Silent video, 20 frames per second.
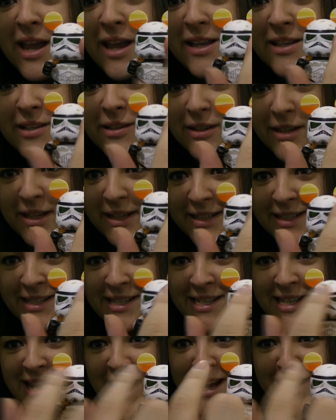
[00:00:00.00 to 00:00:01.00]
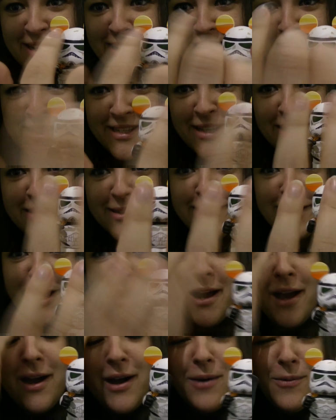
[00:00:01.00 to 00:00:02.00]
He's got like sandy
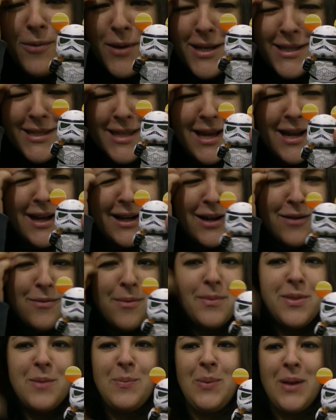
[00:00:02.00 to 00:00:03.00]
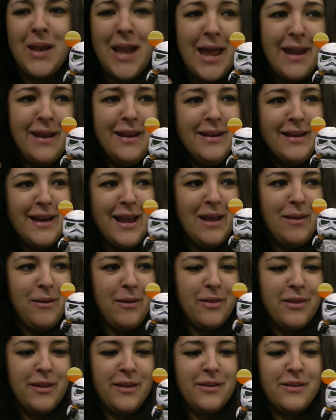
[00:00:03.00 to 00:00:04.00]
sunset. Oh, what is that? I can't remember the planet name.
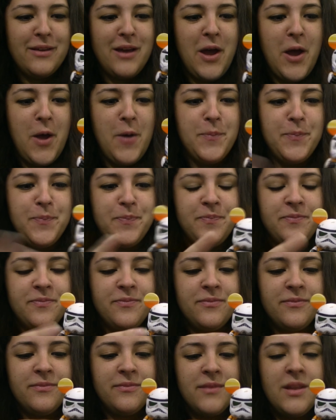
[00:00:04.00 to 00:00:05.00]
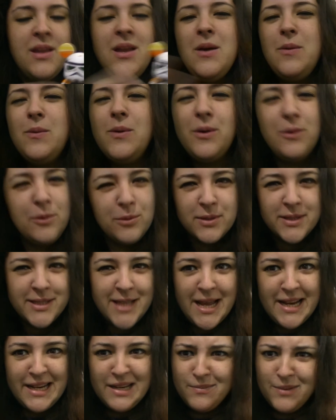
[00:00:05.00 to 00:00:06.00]
I think, well, all
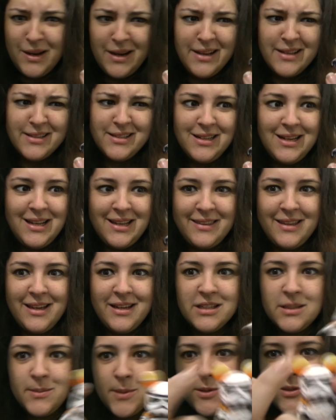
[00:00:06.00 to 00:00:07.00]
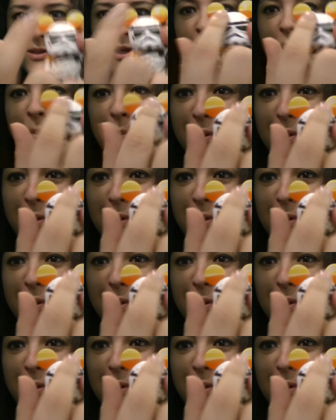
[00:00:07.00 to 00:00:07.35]
sandy planets are like that, I suppose.